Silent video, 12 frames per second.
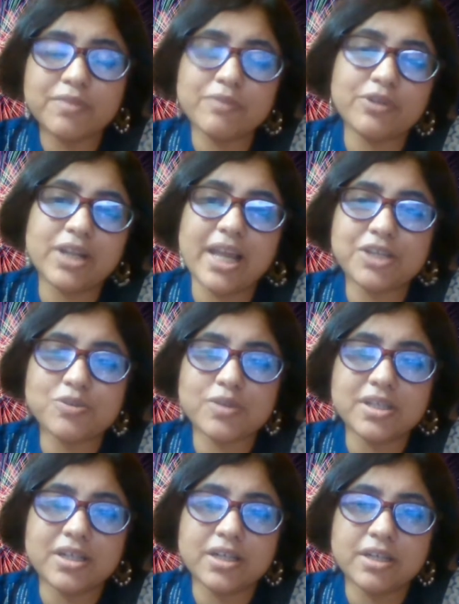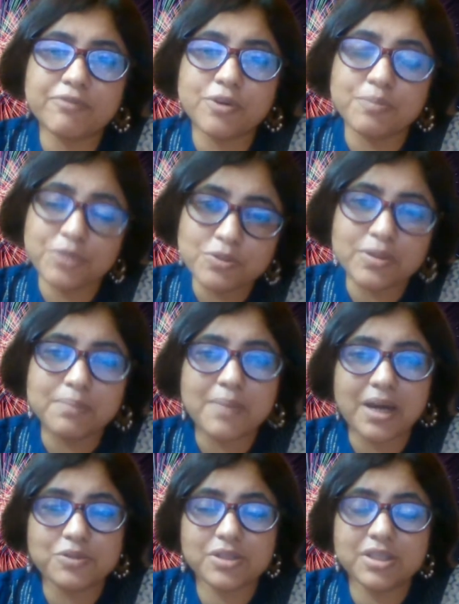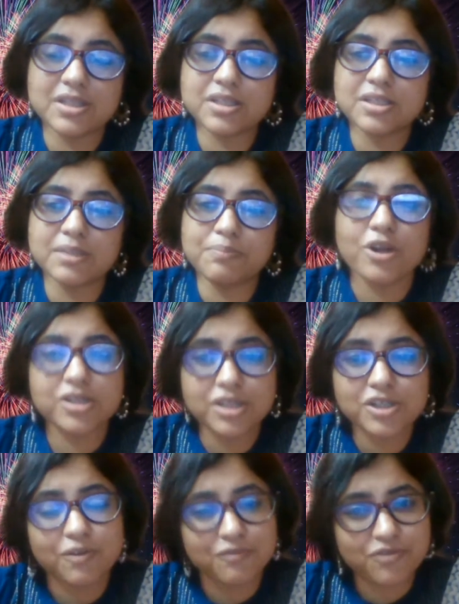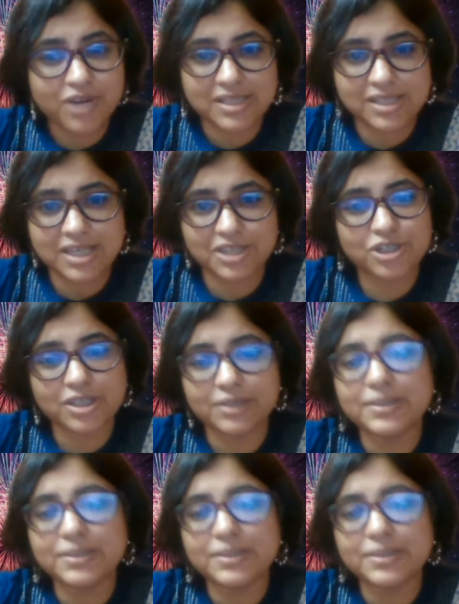we would like to hear from you about this process of translation.